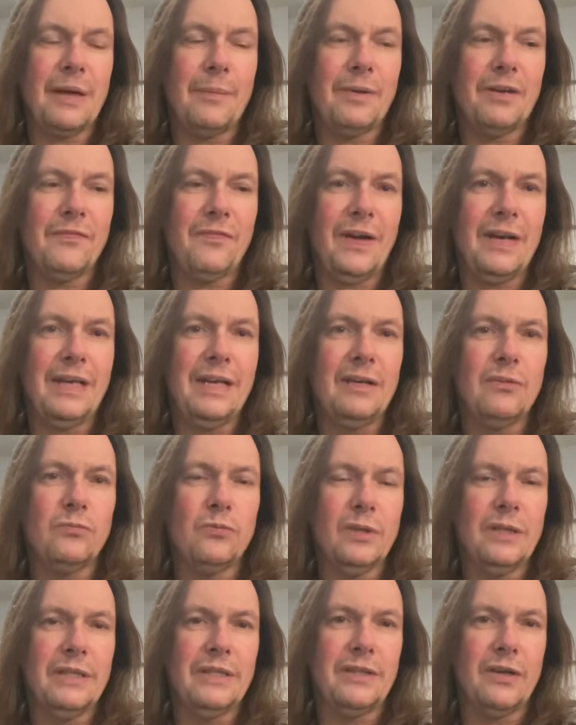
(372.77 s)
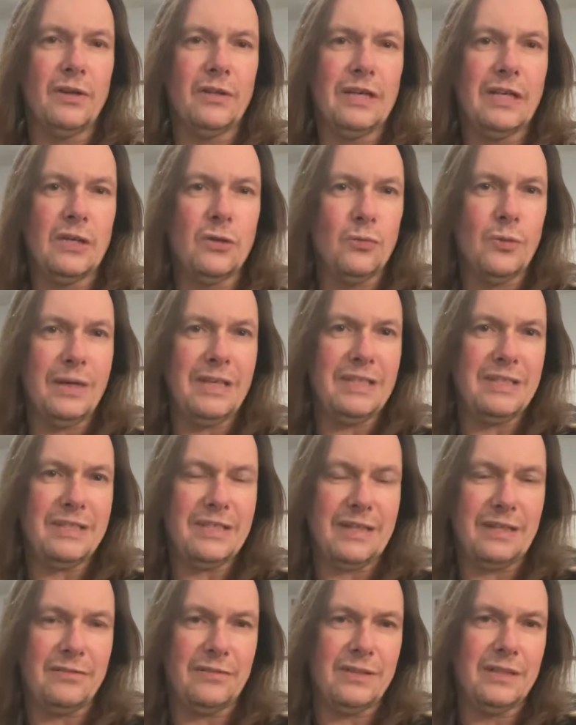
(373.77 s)
But if I need a really gnarly, gritty
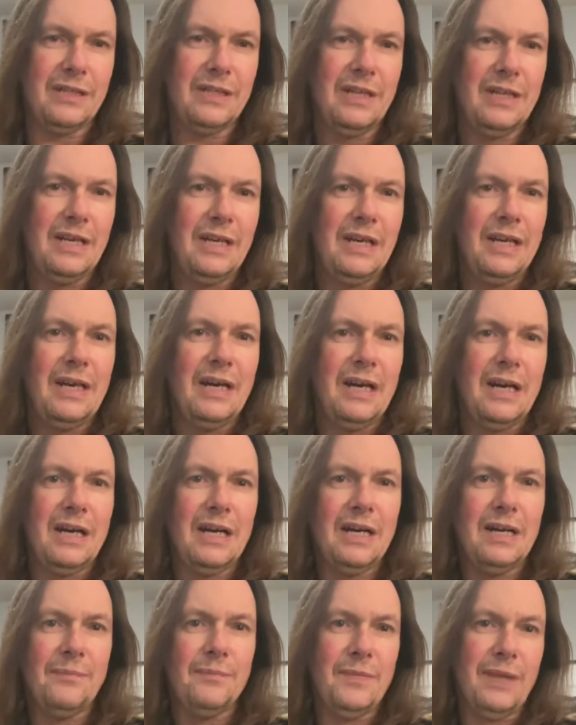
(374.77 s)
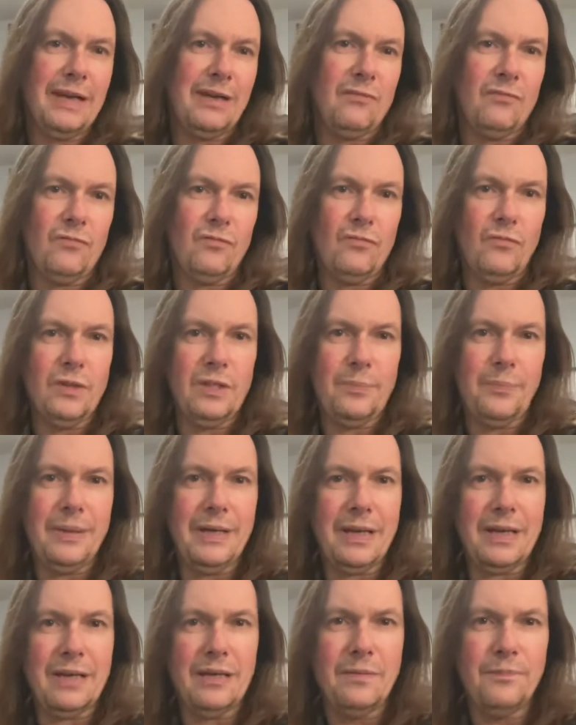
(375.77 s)
sound, like with a pick,